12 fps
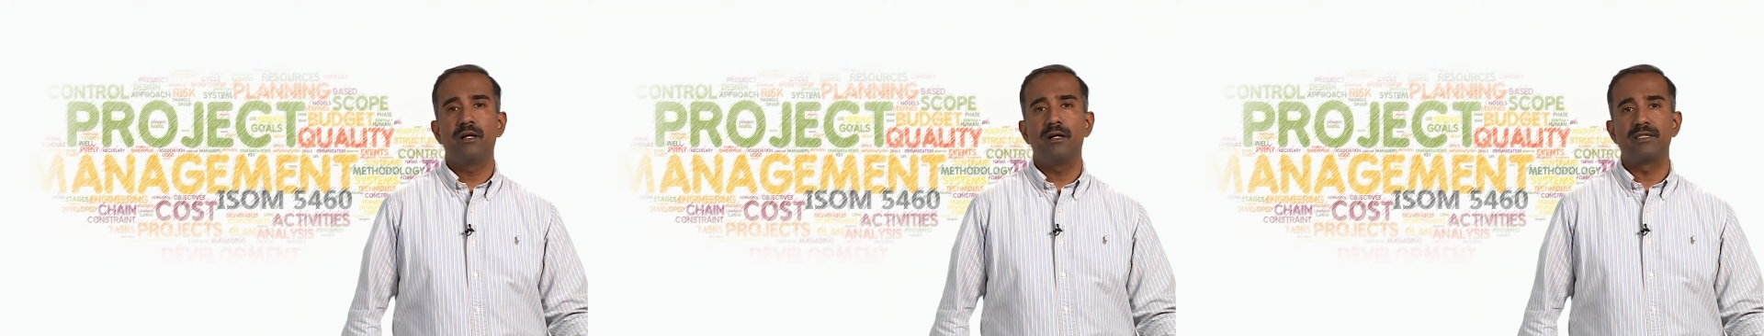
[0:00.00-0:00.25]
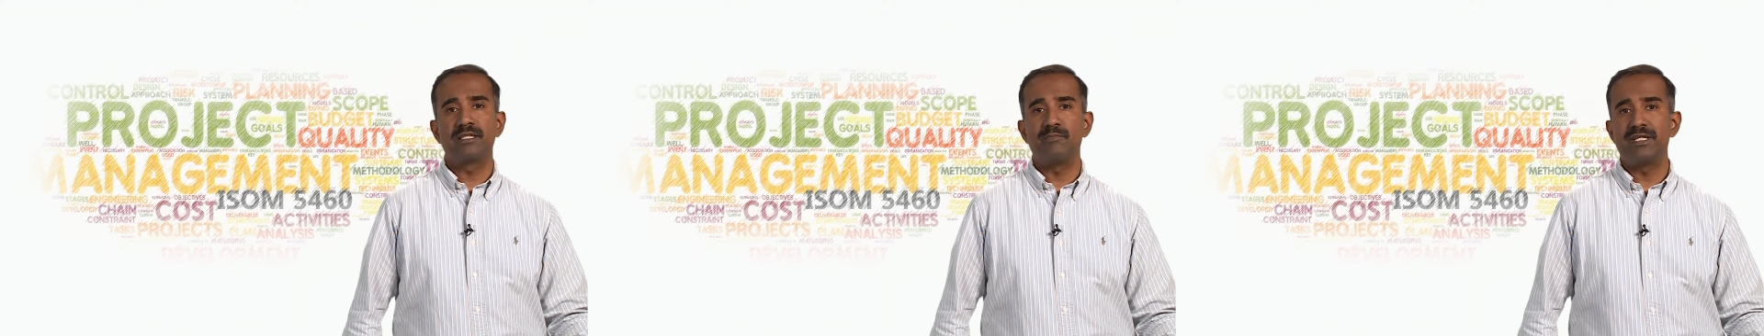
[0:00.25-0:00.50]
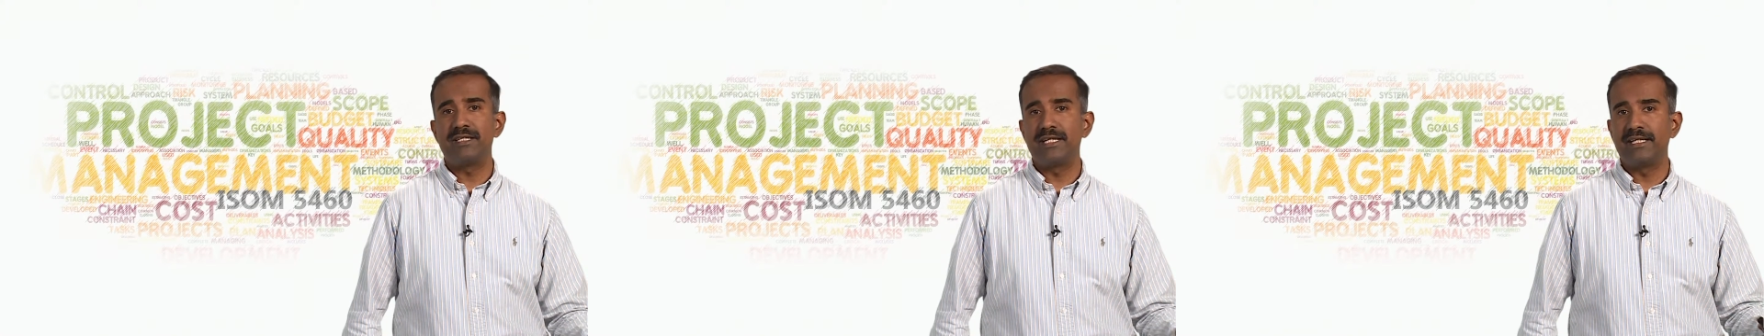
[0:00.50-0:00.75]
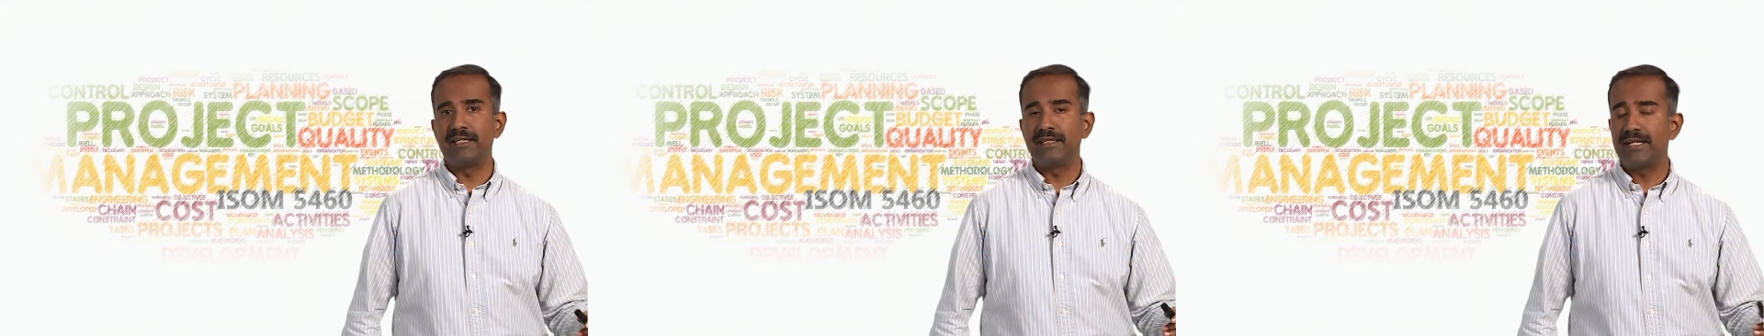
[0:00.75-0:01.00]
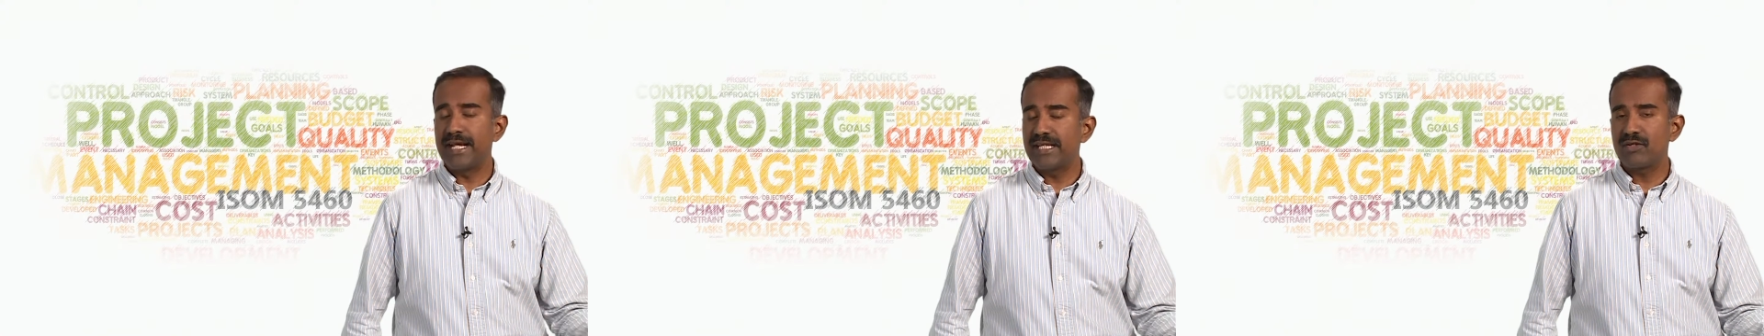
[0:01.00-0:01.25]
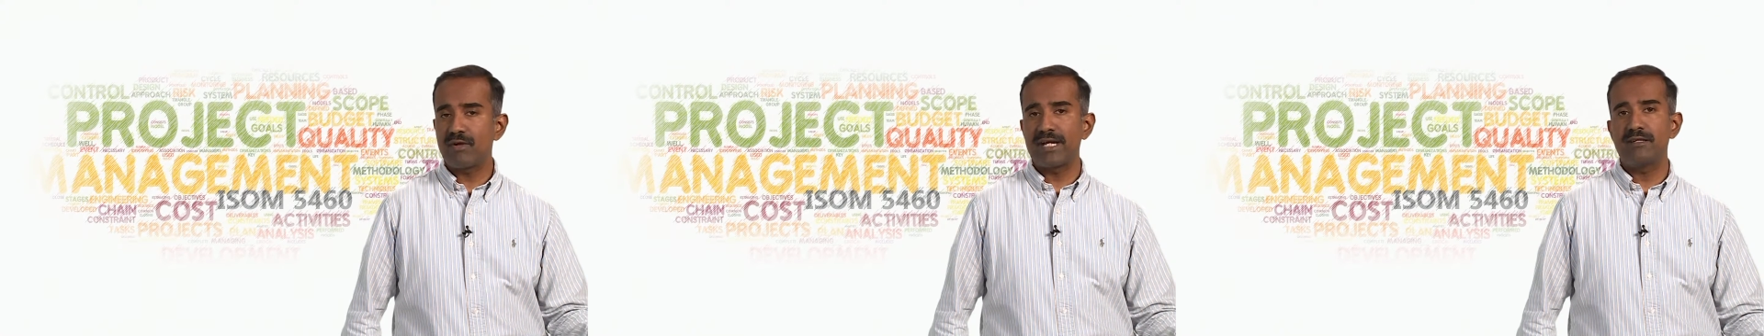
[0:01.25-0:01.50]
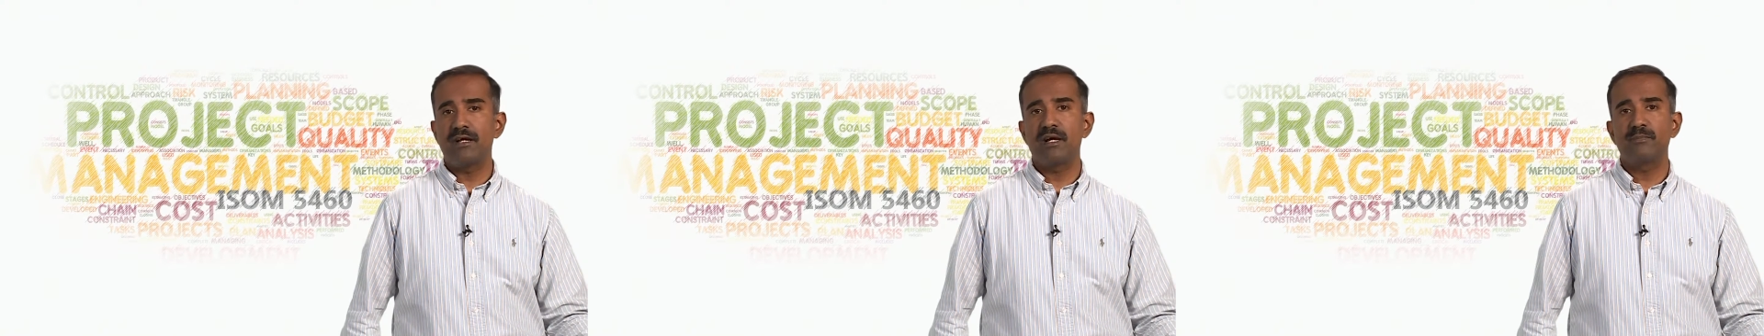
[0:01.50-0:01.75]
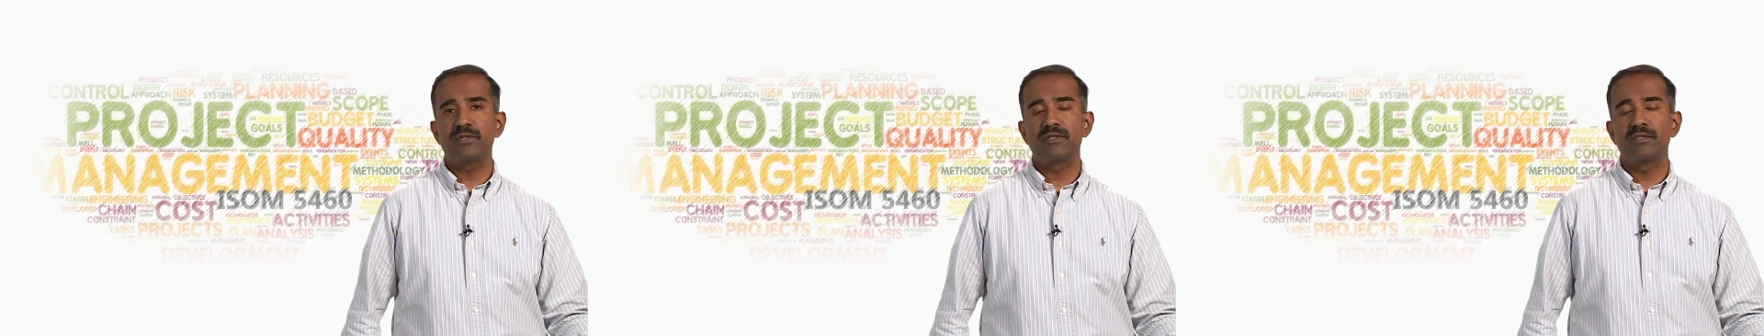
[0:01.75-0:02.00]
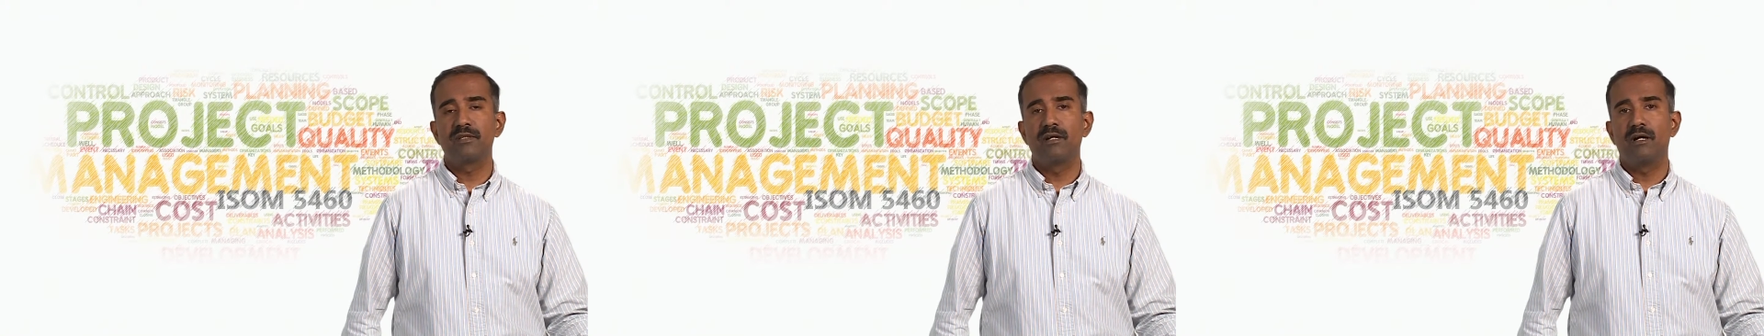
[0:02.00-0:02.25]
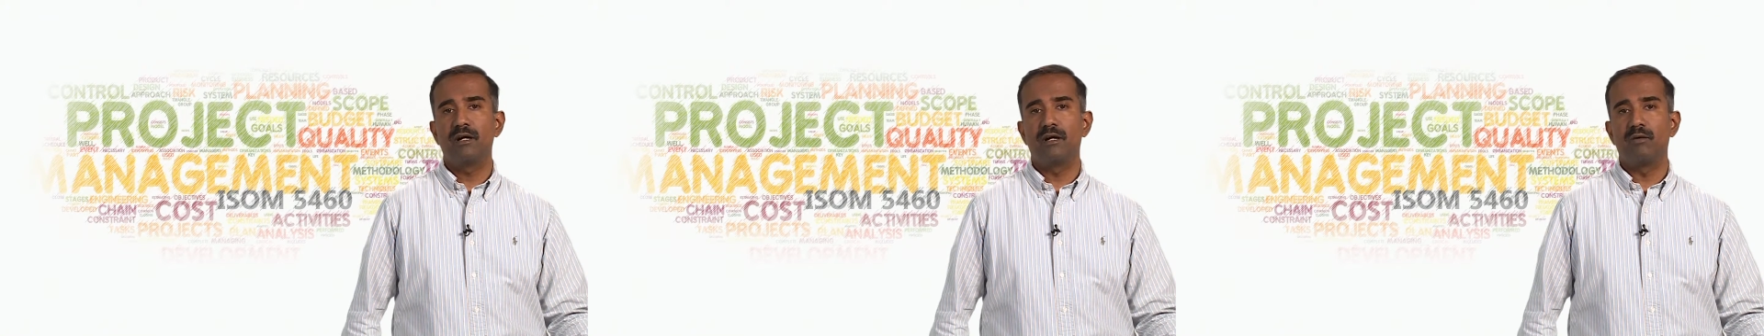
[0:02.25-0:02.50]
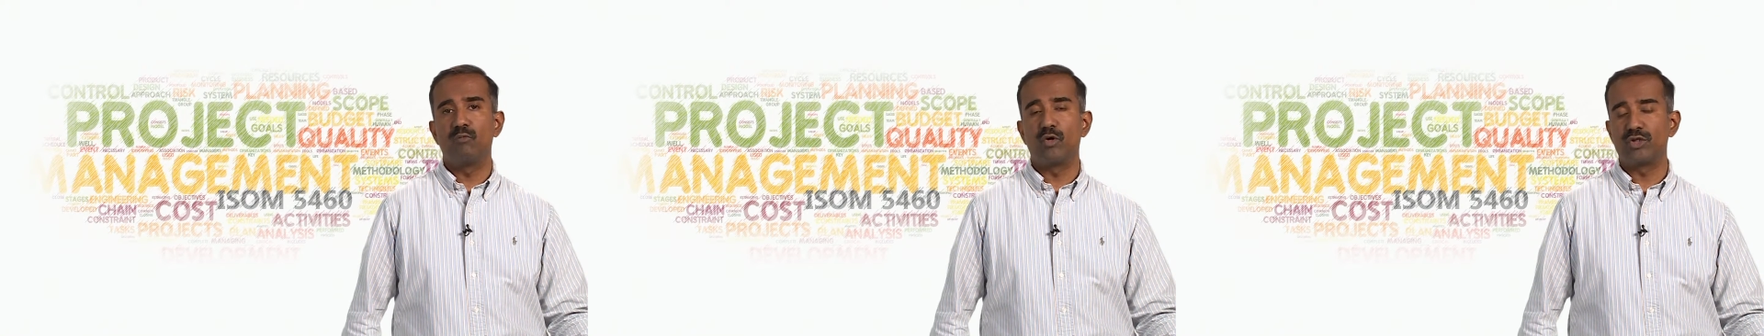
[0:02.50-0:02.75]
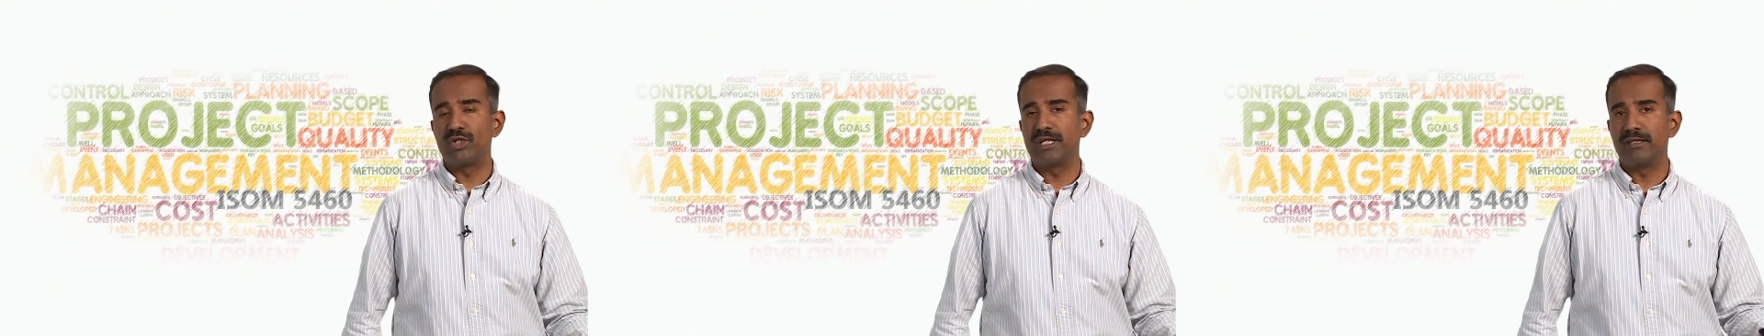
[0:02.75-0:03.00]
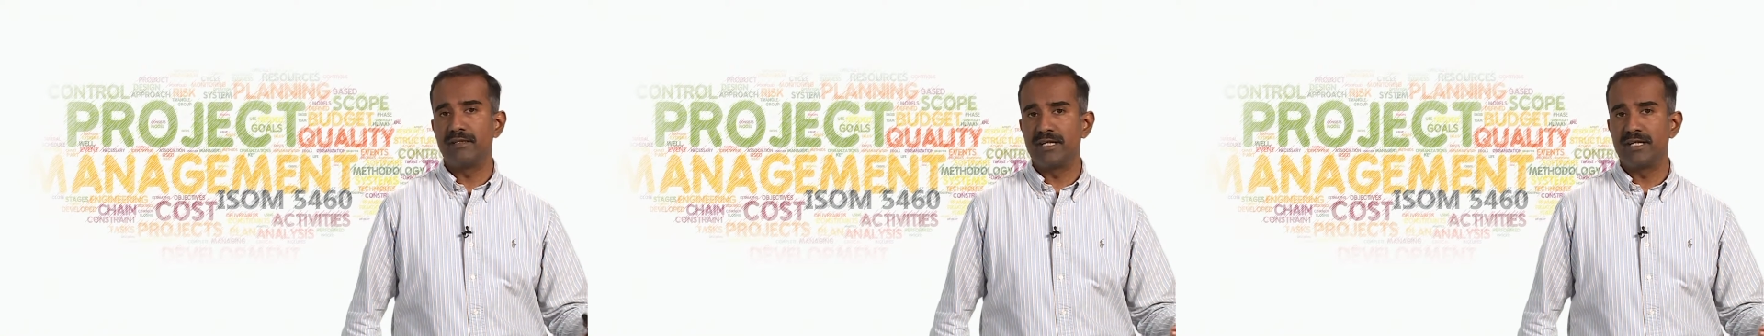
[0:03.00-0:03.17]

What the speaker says: submitting case write-ups, watching